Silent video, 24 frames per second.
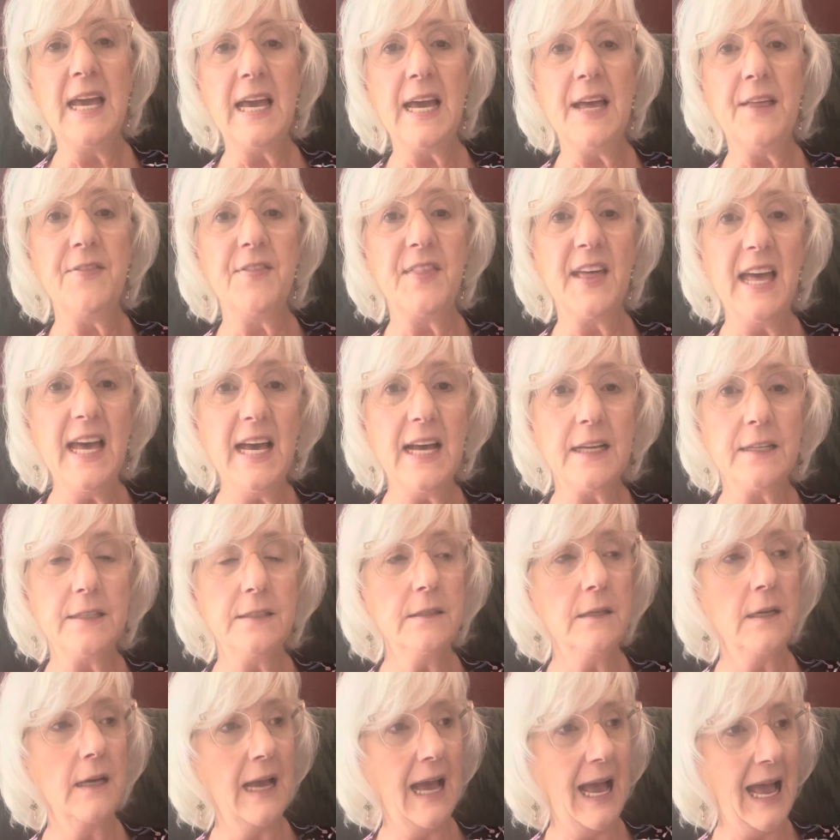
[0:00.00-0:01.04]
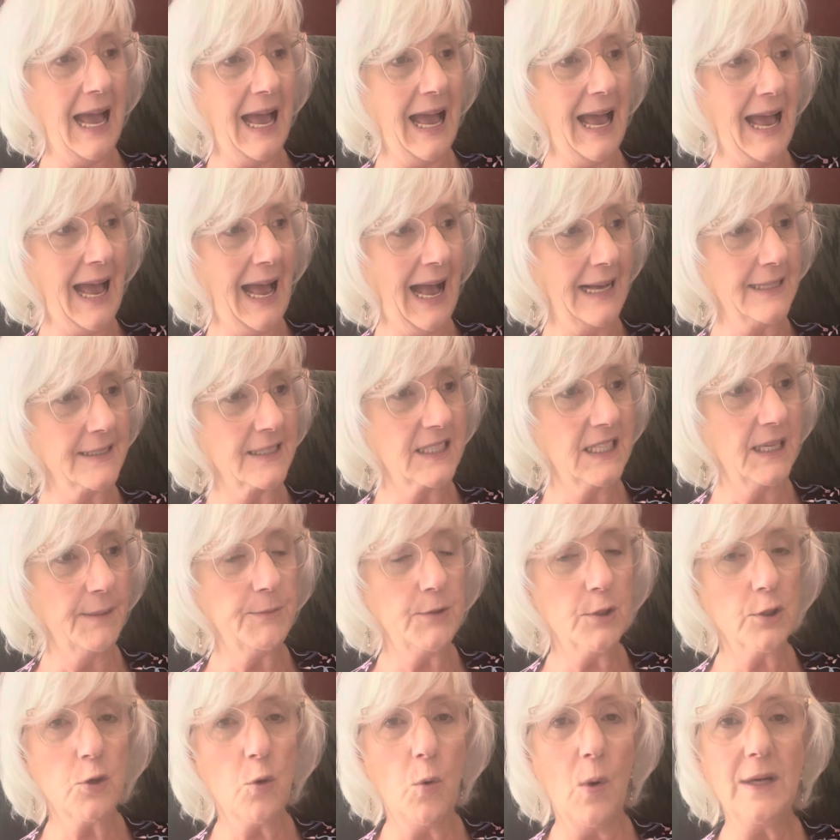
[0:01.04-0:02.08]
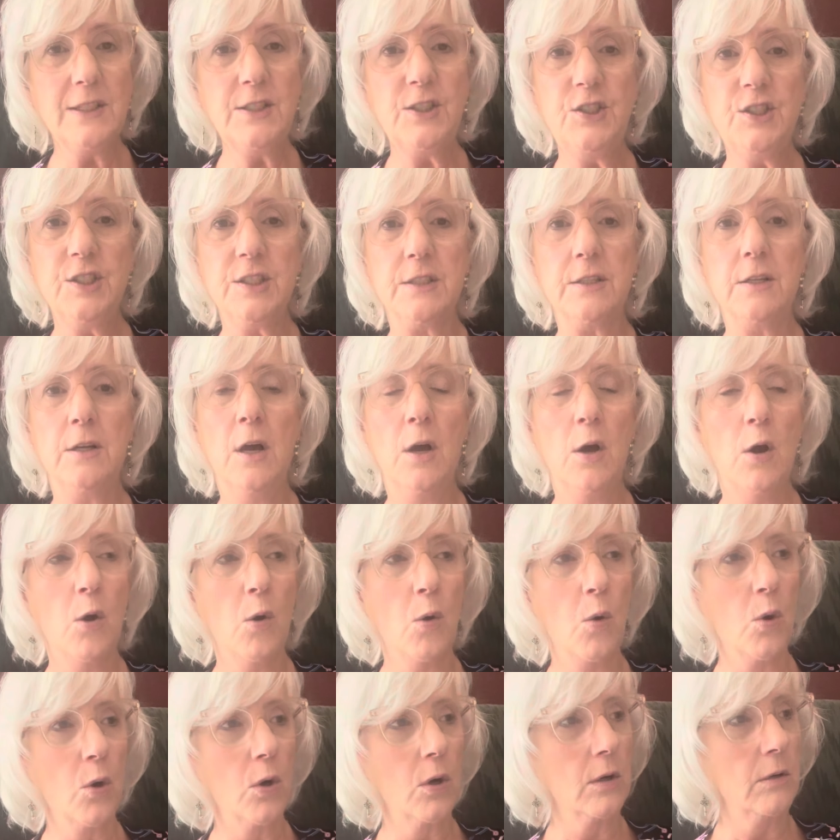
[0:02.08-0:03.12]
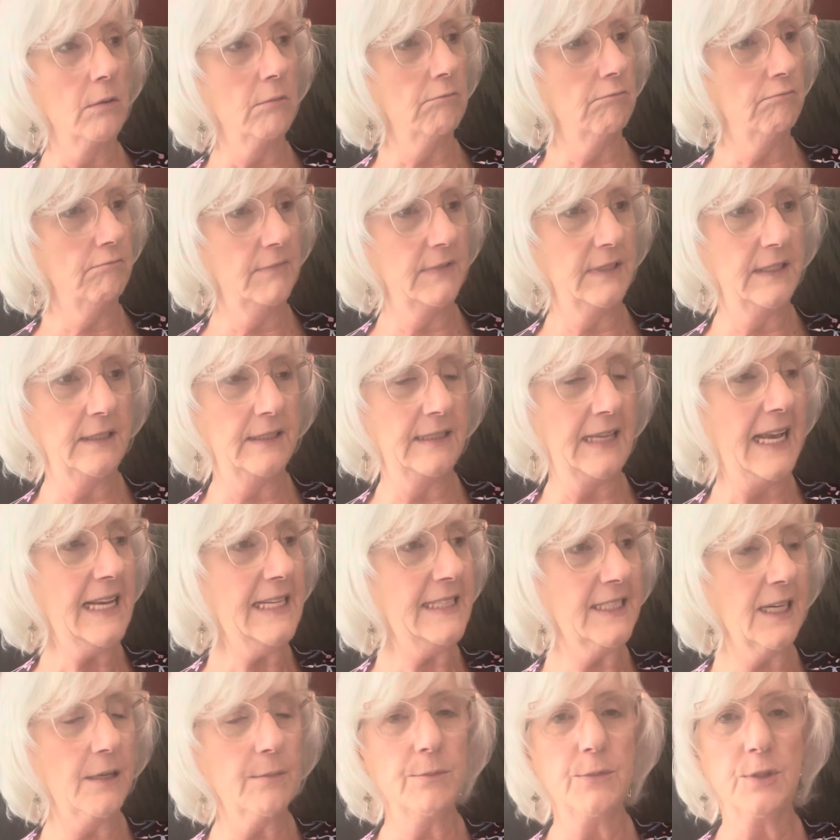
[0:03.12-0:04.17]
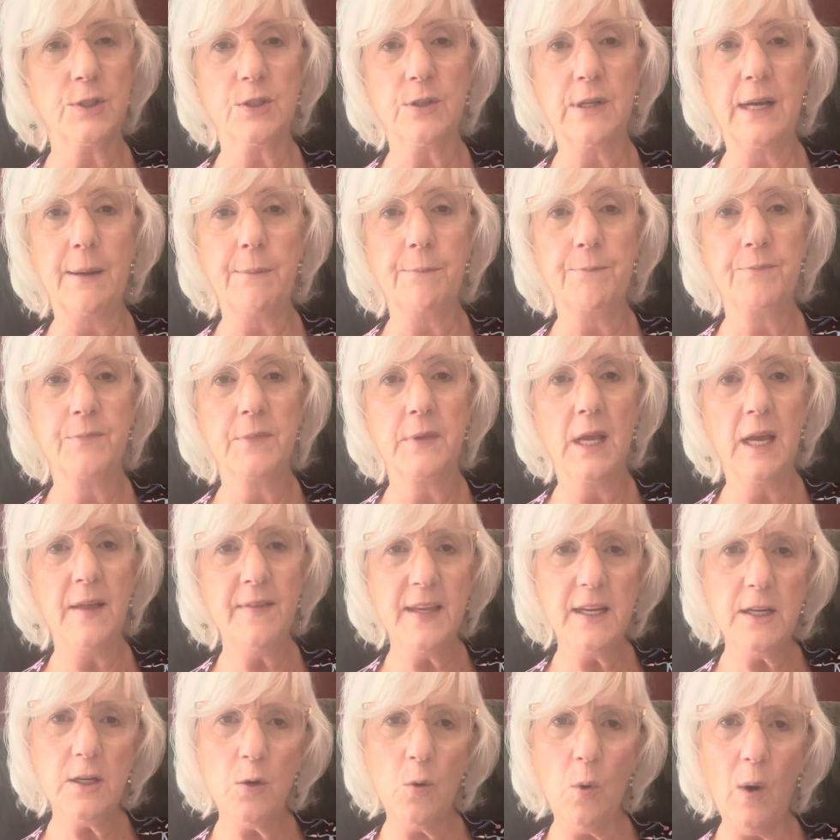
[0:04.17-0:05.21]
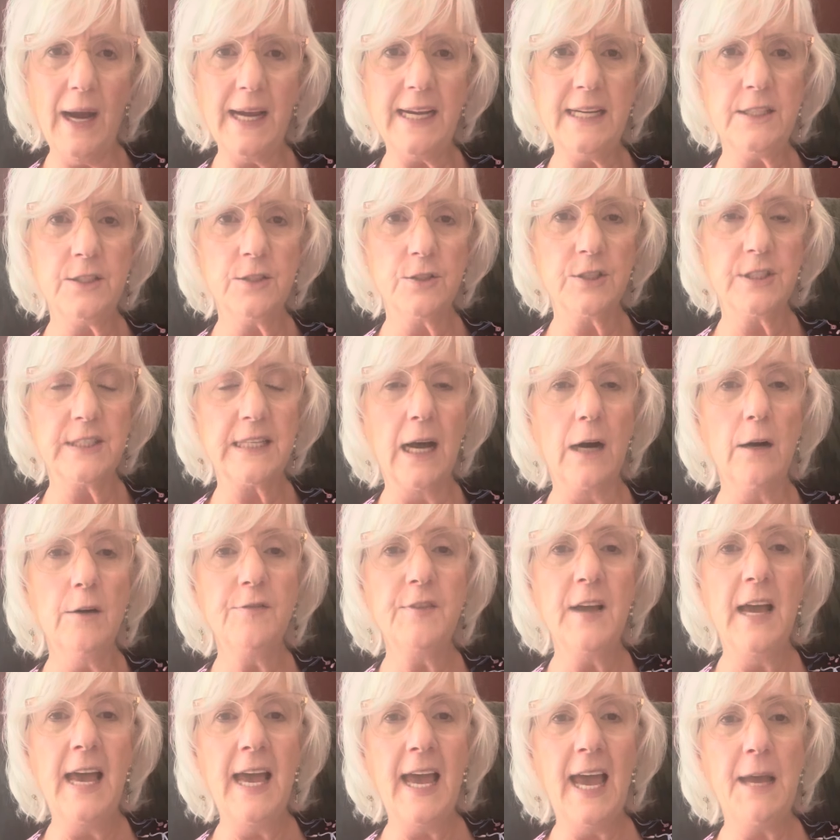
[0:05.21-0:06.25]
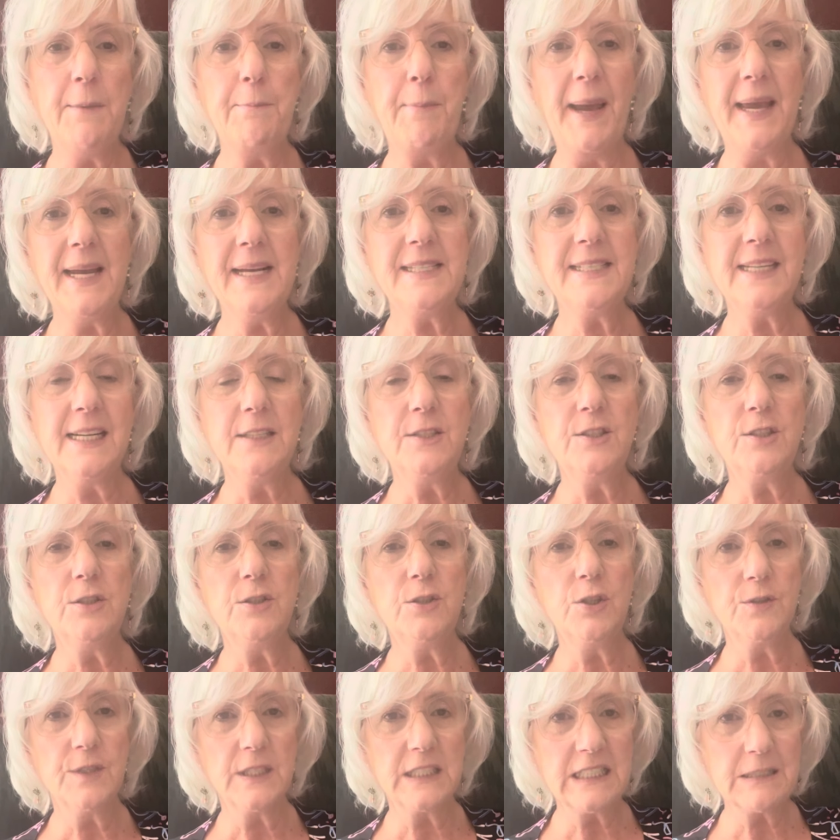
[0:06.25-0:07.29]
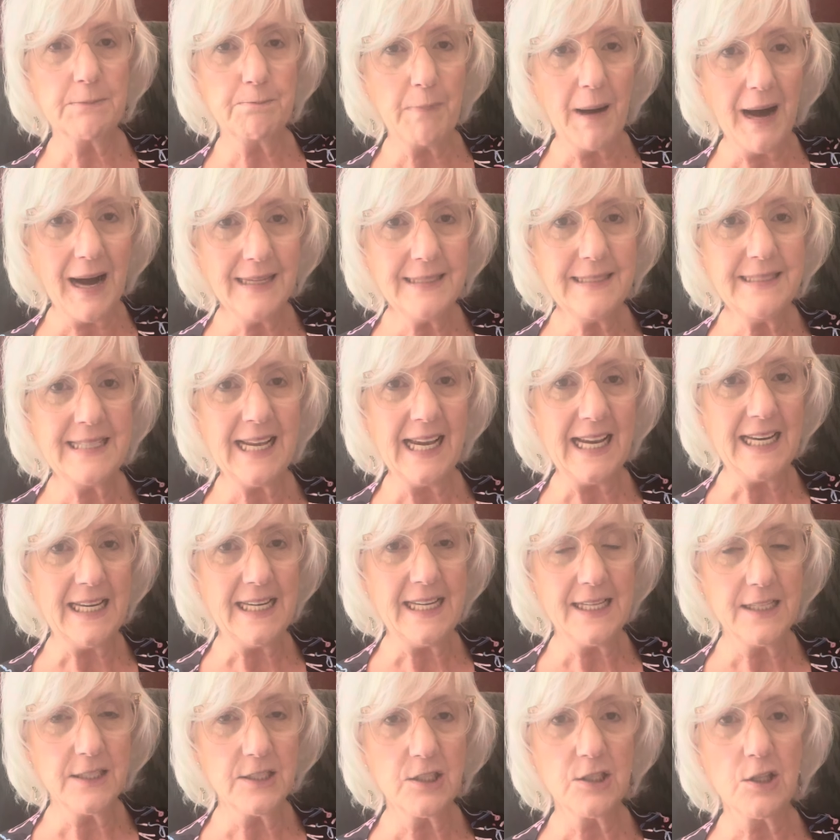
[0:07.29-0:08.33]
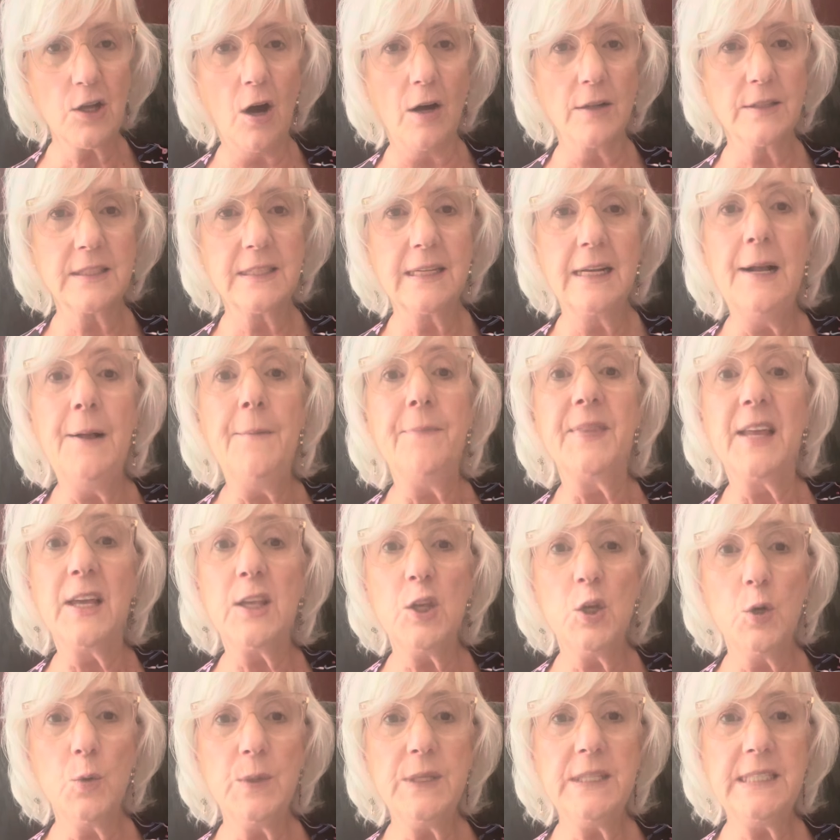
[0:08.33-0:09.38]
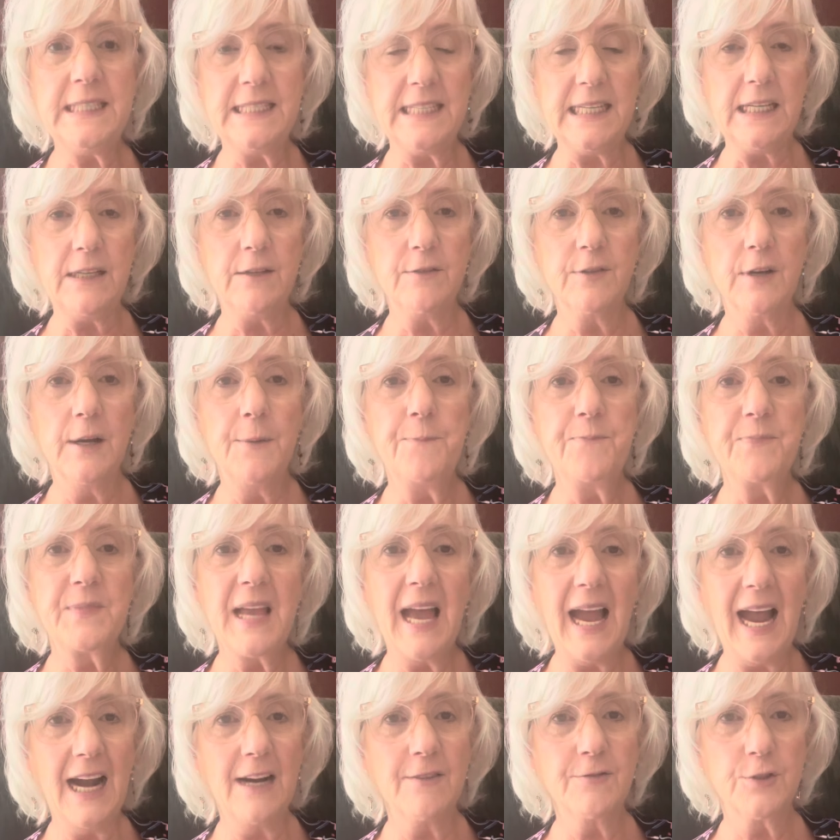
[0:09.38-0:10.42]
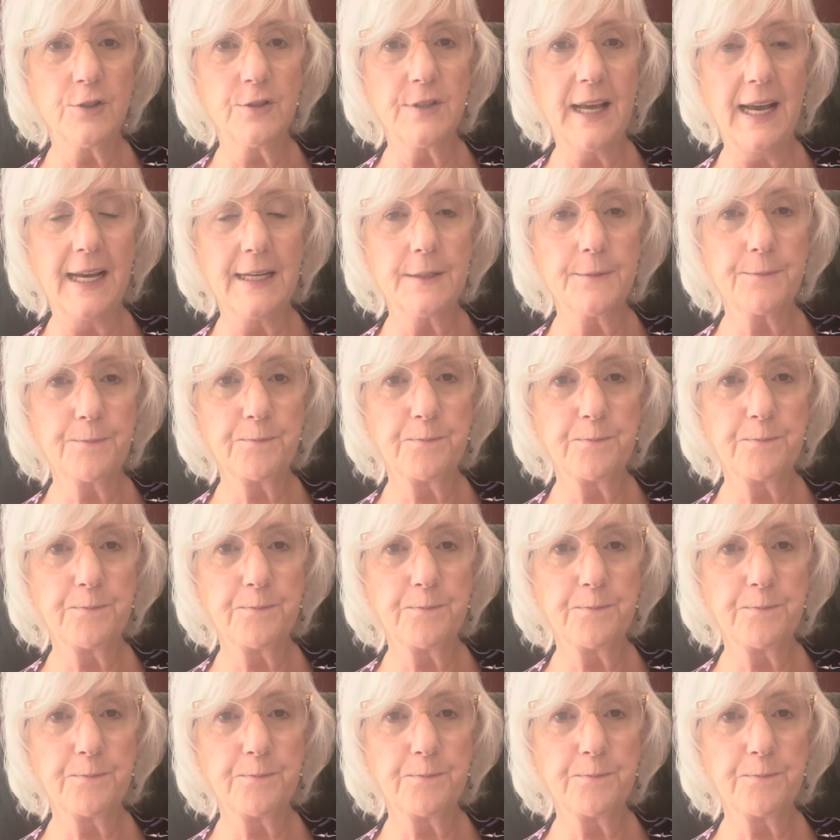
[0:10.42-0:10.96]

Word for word: And then ask him your question or say something to him. And then quiet yourself and pay attention to the spontaneous thoughts that you receive after that.